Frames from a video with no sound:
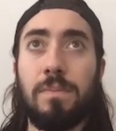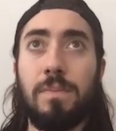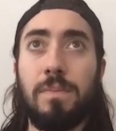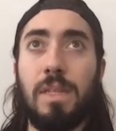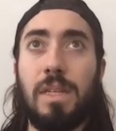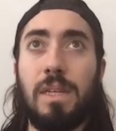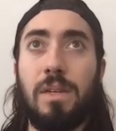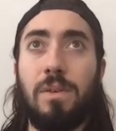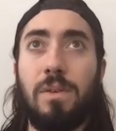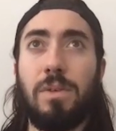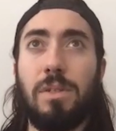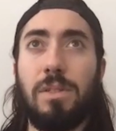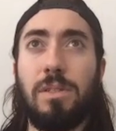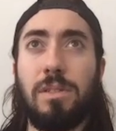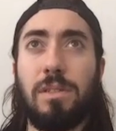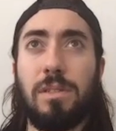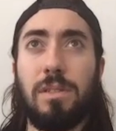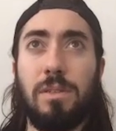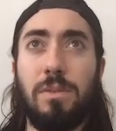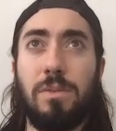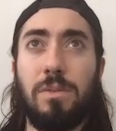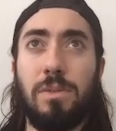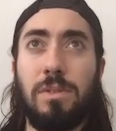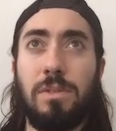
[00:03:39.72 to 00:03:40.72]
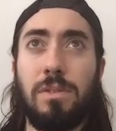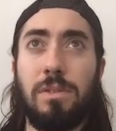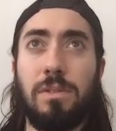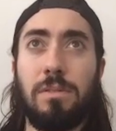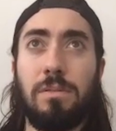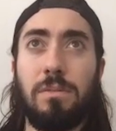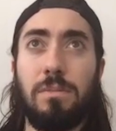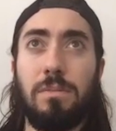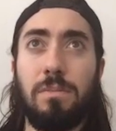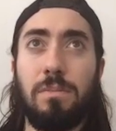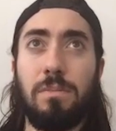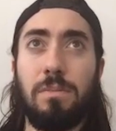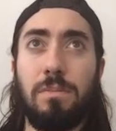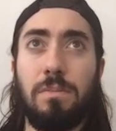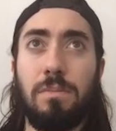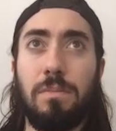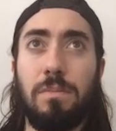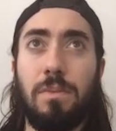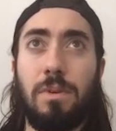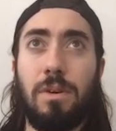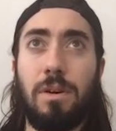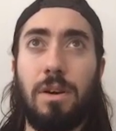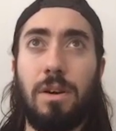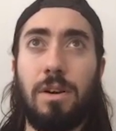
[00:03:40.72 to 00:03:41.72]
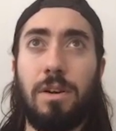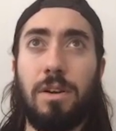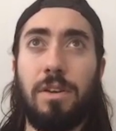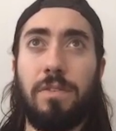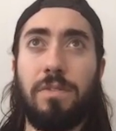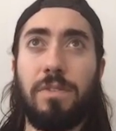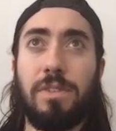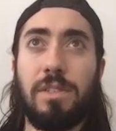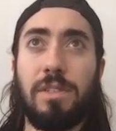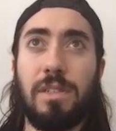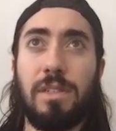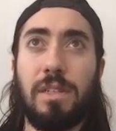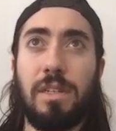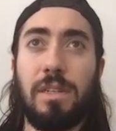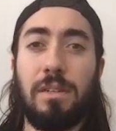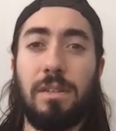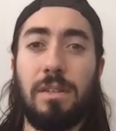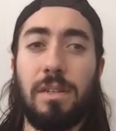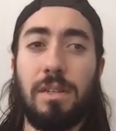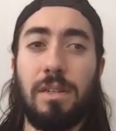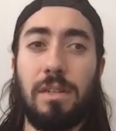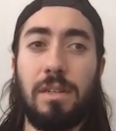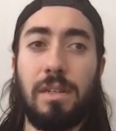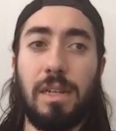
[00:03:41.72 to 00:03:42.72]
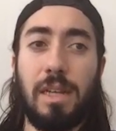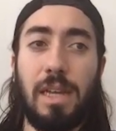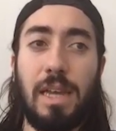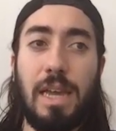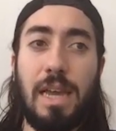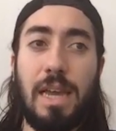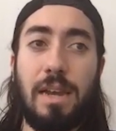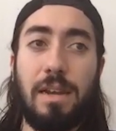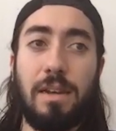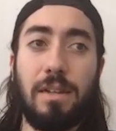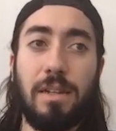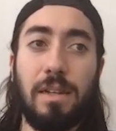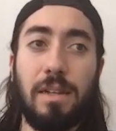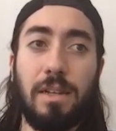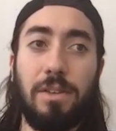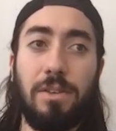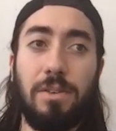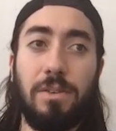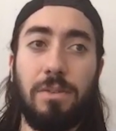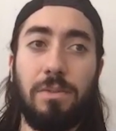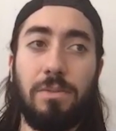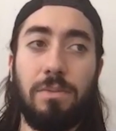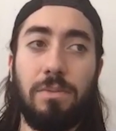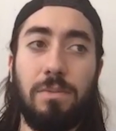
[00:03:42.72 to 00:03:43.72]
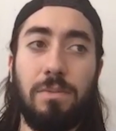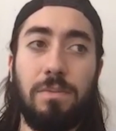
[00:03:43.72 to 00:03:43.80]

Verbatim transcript: it was it was hard obviously and, and again like you